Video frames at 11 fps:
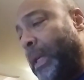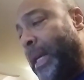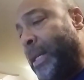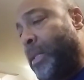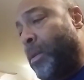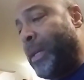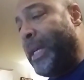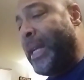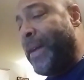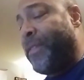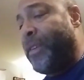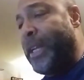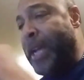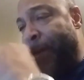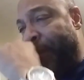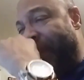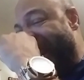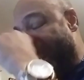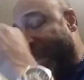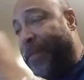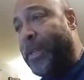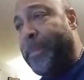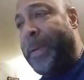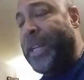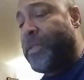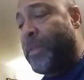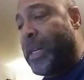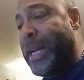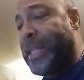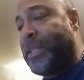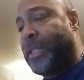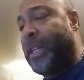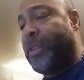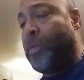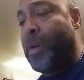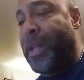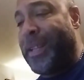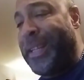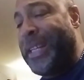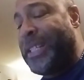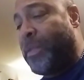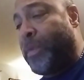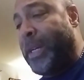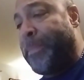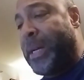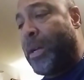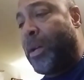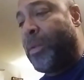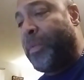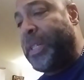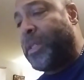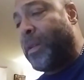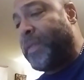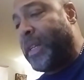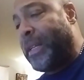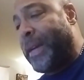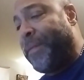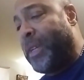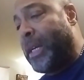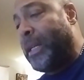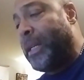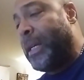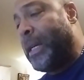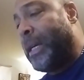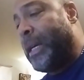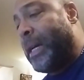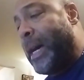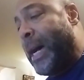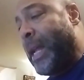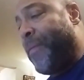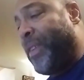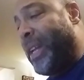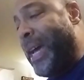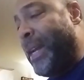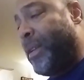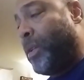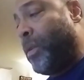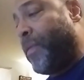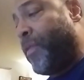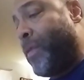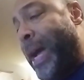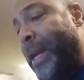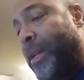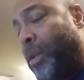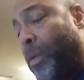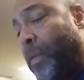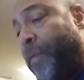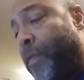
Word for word: And so then after they after you got after the Patreon guys click through all the links and read about all the research I've, I've done, out of an attitude of gratitude